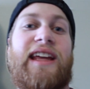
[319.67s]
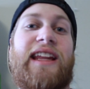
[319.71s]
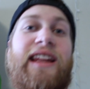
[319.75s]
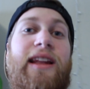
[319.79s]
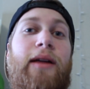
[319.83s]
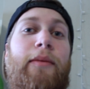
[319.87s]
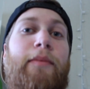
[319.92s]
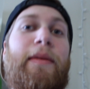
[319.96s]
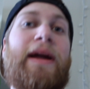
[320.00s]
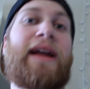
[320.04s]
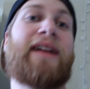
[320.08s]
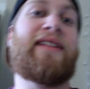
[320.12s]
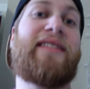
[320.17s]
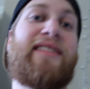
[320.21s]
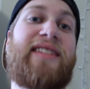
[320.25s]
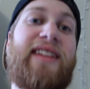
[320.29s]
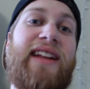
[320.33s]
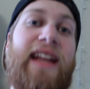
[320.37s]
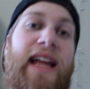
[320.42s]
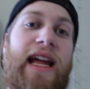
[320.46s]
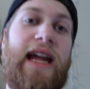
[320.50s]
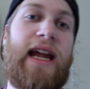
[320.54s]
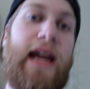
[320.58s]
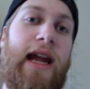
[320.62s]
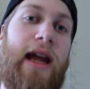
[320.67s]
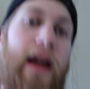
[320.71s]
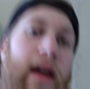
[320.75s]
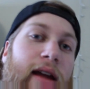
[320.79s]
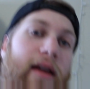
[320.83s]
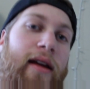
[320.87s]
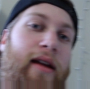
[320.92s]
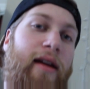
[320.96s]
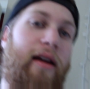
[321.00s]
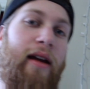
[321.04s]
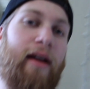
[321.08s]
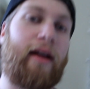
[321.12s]
in the mail today,
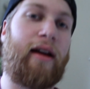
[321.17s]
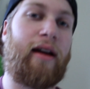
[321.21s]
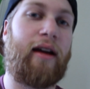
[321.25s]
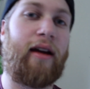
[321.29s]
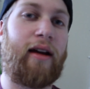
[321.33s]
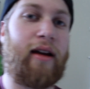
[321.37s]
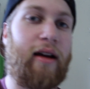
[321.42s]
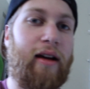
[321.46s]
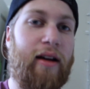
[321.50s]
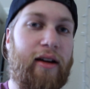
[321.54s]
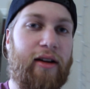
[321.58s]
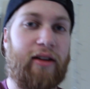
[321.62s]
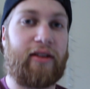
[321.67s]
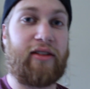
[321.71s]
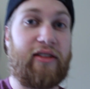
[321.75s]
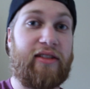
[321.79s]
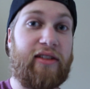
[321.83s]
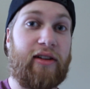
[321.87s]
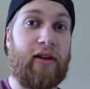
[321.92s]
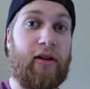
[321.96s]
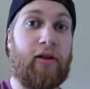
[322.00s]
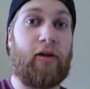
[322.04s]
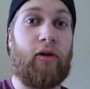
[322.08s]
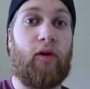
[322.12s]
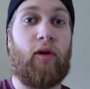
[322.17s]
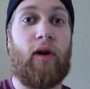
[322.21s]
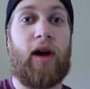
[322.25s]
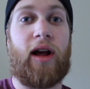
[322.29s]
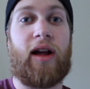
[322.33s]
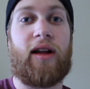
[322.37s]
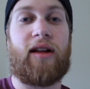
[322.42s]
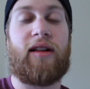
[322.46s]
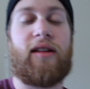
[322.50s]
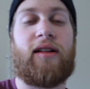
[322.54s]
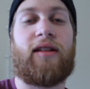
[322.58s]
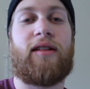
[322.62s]
so
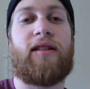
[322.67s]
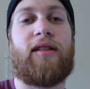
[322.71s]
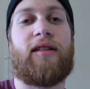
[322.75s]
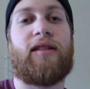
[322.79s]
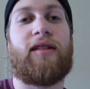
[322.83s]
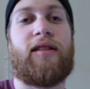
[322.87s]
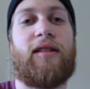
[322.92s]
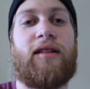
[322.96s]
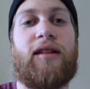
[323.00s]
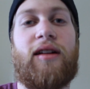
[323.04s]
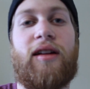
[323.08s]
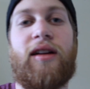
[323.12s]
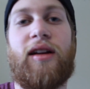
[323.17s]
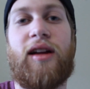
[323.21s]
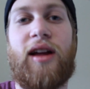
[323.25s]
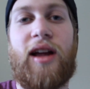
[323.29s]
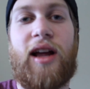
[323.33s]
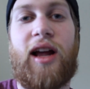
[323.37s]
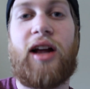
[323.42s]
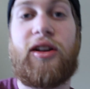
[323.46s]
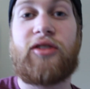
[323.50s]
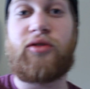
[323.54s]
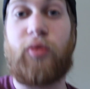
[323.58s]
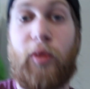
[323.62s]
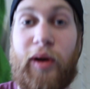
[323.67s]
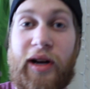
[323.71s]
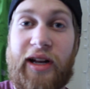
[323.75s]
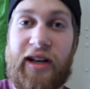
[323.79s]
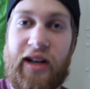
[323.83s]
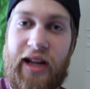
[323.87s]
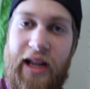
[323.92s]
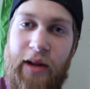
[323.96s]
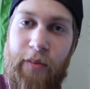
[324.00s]
just wanted to